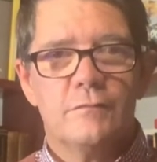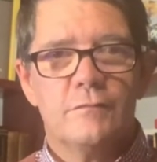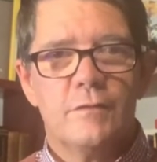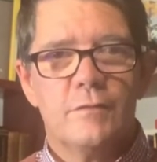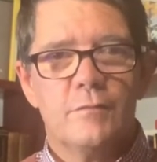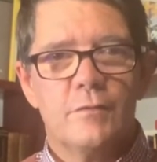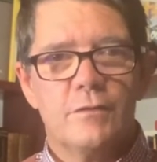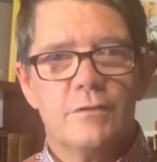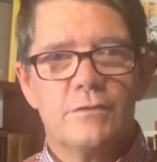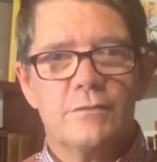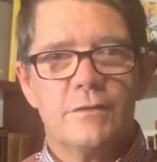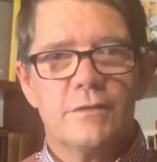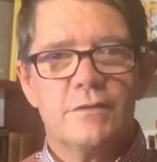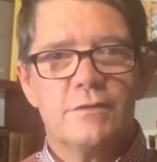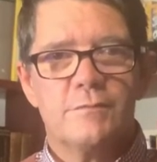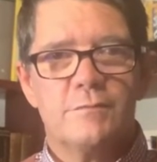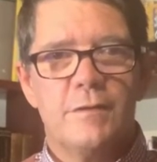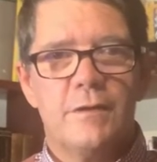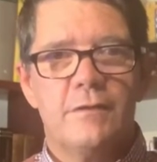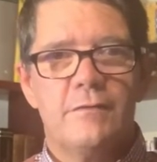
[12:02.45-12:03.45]
We want to
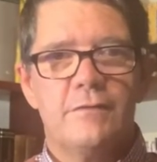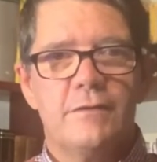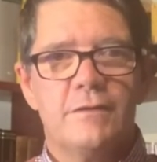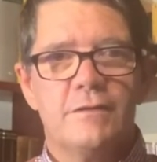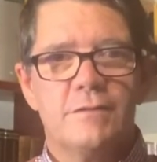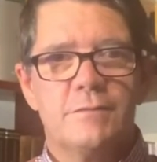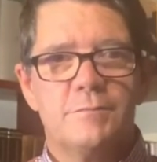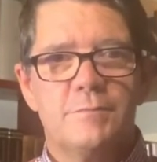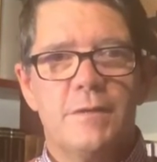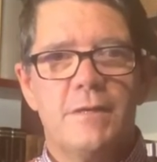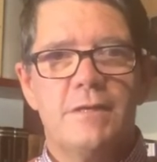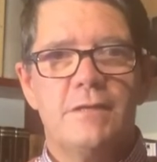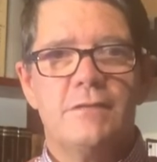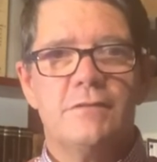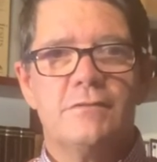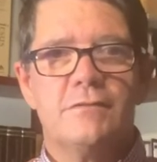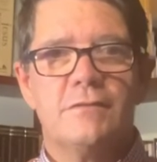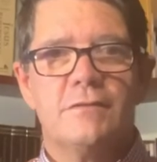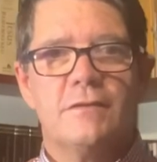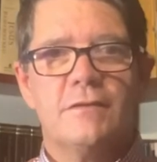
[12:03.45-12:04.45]
experience
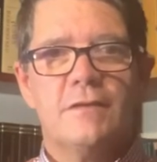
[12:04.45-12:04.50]
peace